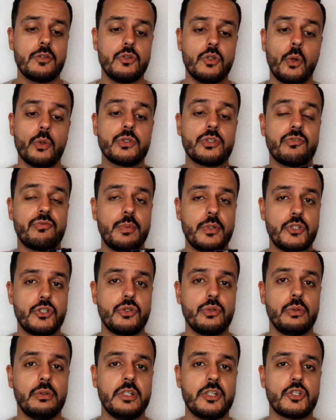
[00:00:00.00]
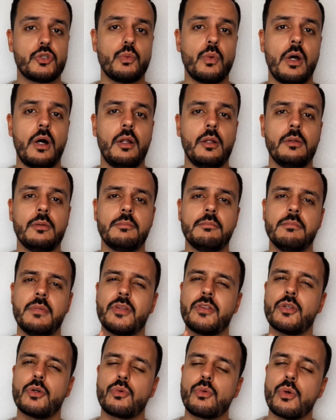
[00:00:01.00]
dose of patchouli as well,
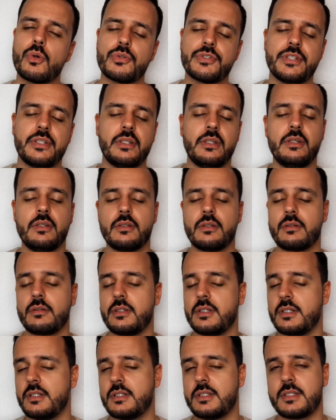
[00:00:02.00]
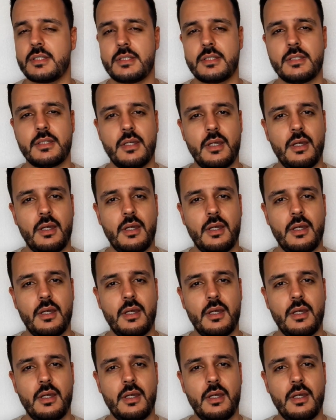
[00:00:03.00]
but the rose in here, it's